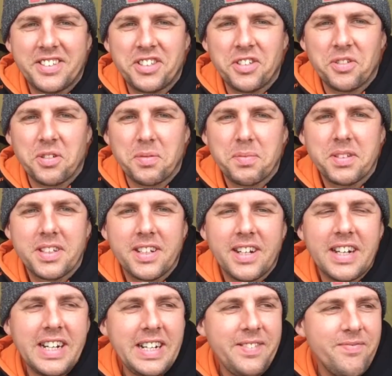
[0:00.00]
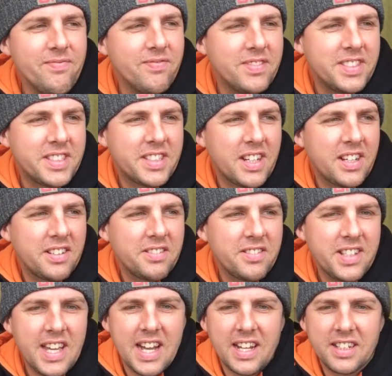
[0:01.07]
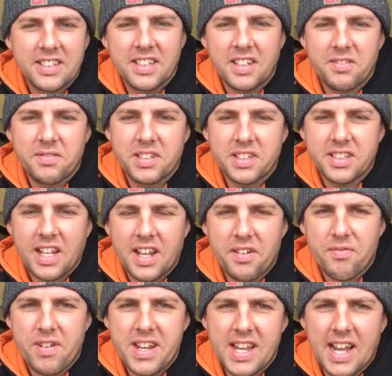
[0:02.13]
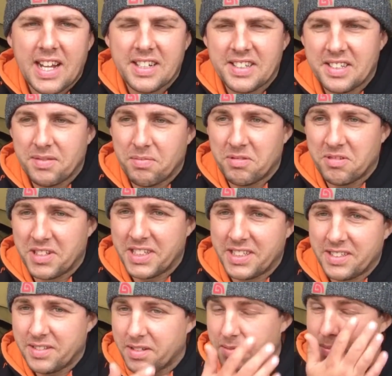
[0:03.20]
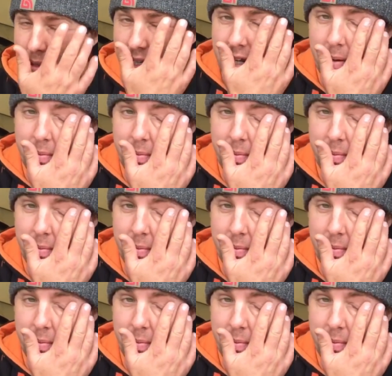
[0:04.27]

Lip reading: Shut up. So yeah, so just had a recast this morning, just put a